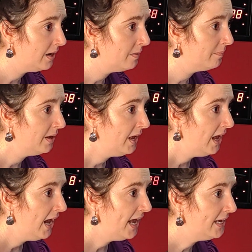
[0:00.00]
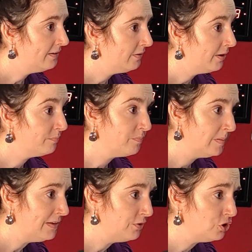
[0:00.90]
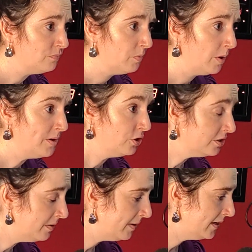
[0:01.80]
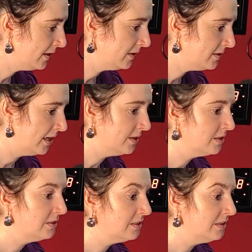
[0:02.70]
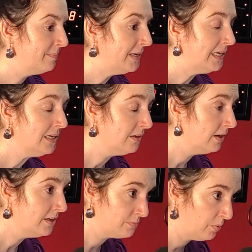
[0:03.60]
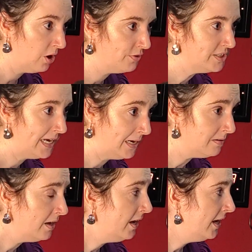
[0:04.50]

I believe that you've probably noted them, but as I can say, the DPE is part of the 10.